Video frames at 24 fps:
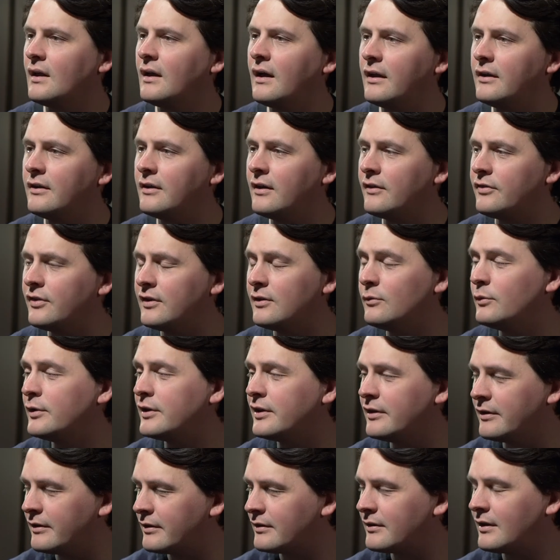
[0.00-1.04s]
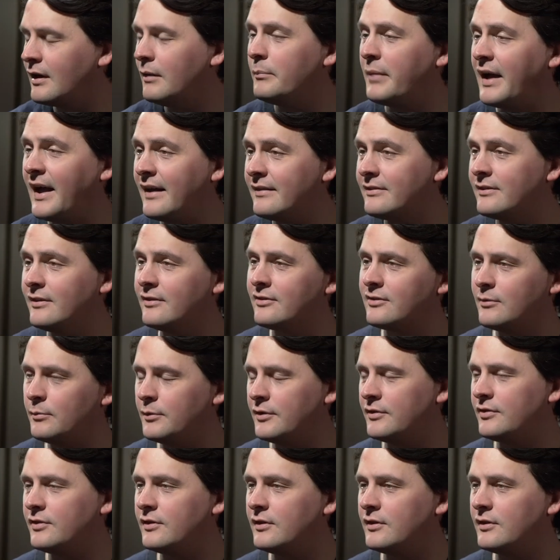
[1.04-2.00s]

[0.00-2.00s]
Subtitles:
And I think we can come back to some of